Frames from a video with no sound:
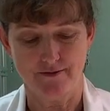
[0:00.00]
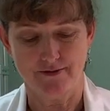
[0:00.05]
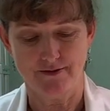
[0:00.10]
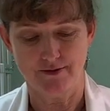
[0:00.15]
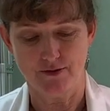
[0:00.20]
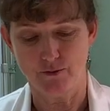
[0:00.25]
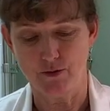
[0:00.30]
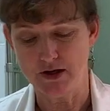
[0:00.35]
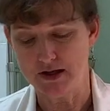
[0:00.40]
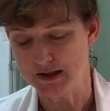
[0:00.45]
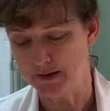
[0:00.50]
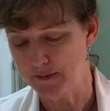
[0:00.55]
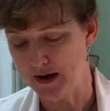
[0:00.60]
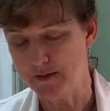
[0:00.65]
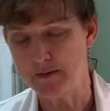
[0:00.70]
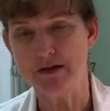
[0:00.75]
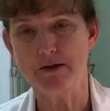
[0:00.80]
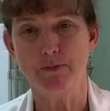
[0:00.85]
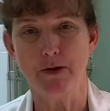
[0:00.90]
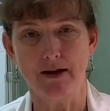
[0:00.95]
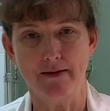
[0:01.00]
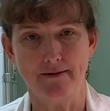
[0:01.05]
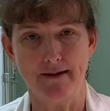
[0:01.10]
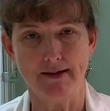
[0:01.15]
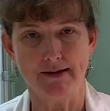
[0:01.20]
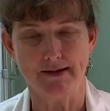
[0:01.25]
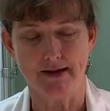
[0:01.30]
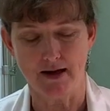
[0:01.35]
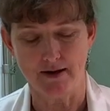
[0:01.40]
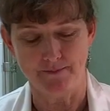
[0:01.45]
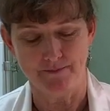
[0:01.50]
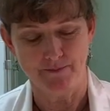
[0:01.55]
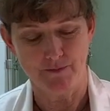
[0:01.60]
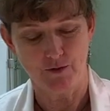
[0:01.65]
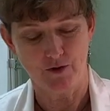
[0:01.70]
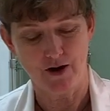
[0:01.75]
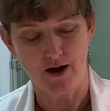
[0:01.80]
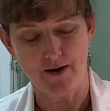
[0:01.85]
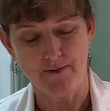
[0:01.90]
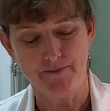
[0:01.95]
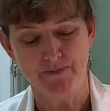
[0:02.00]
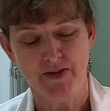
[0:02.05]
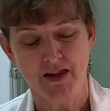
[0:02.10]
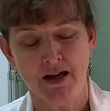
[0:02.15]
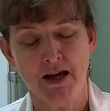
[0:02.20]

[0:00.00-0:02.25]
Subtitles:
Sweet as a baby's butt, they say, okay?